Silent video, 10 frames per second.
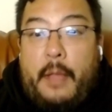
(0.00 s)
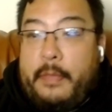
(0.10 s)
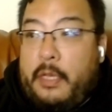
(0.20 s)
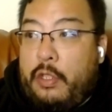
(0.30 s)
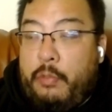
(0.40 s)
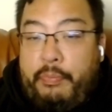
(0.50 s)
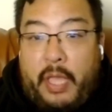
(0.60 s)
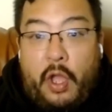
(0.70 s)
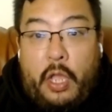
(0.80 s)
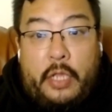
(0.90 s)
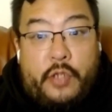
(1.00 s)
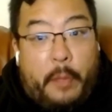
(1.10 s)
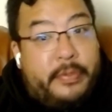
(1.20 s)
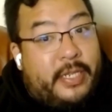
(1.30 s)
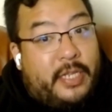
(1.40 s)
You play. It's
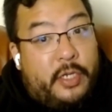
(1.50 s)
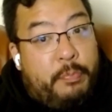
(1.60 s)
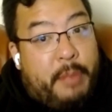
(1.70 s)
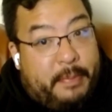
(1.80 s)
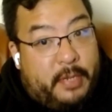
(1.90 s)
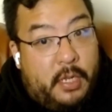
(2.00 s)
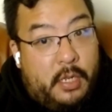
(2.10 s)
almost like a new Bubba.